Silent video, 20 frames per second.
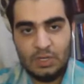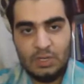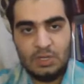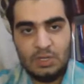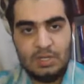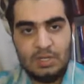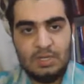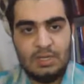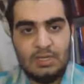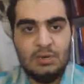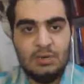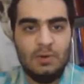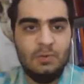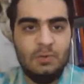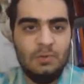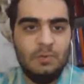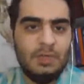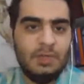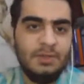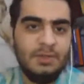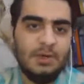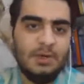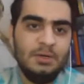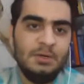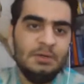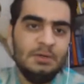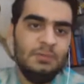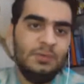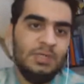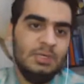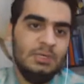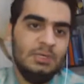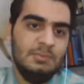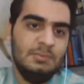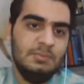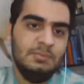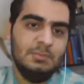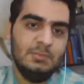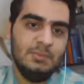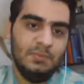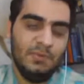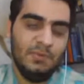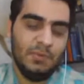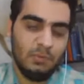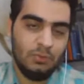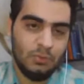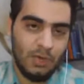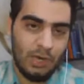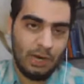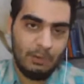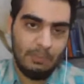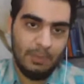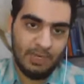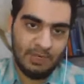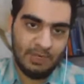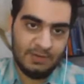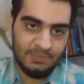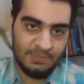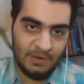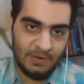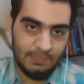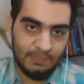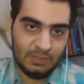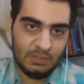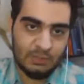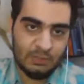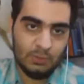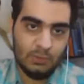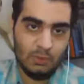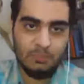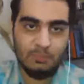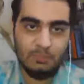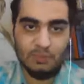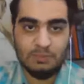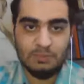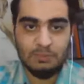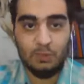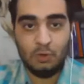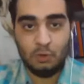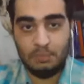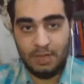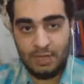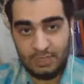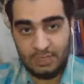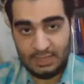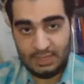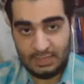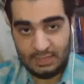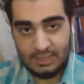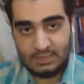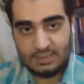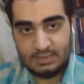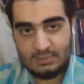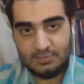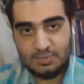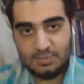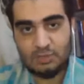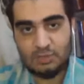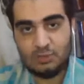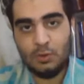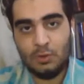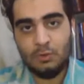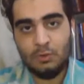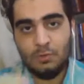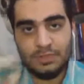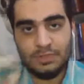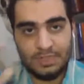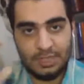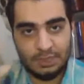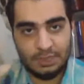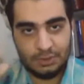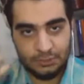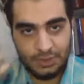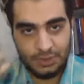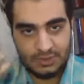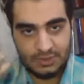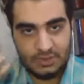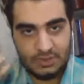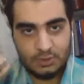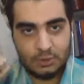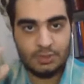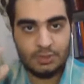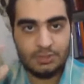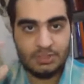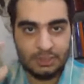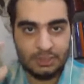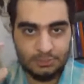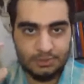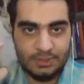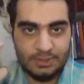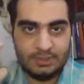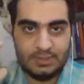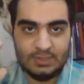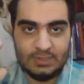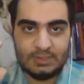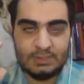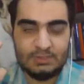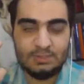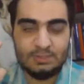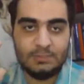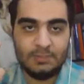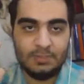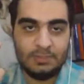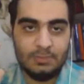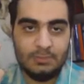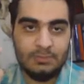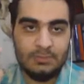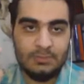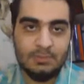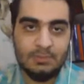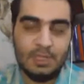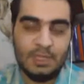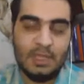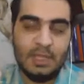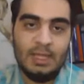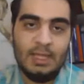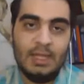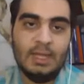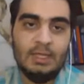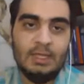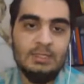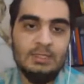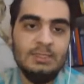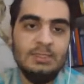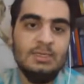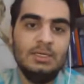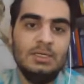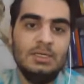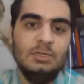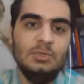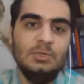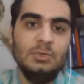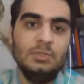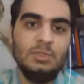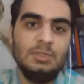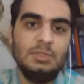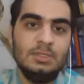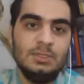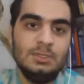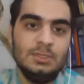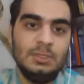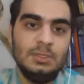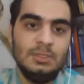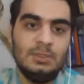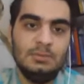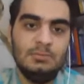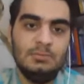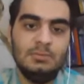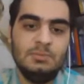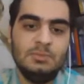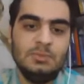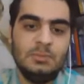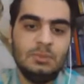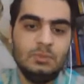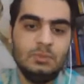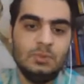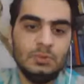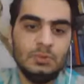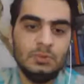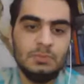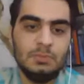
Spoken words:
whether we withdraw money from it or put more money in it, it always increases or decreases. And in order to